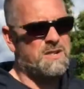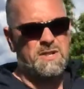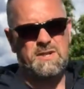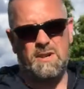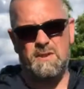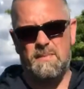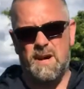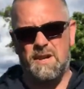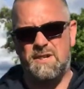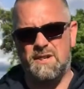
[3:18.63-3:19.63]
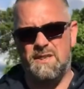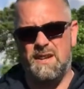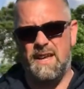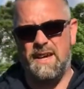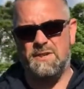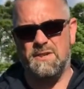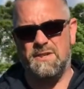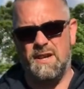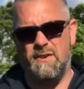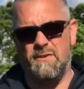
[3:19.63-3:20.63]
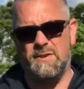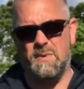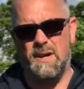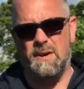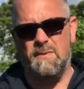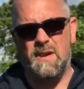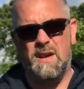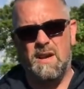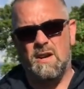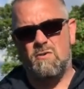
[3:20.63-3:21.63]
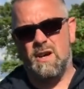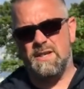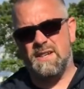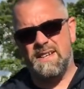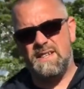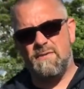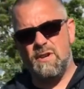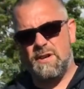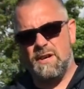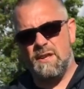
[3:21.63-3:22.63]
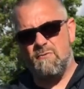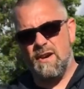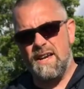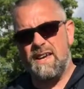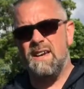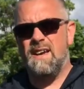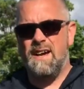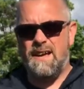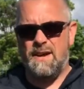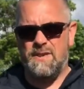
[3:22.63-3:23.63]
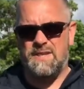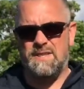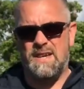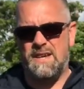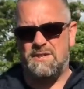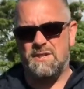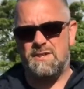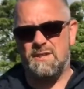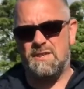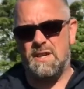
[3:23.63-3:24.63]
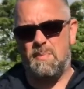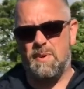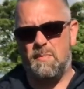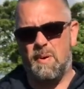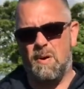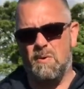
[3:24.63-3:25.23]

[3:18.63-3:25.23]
just on the margin of the lake just here as well. Right, so let's have a look at the rig and how this attaches to the tip of the pole.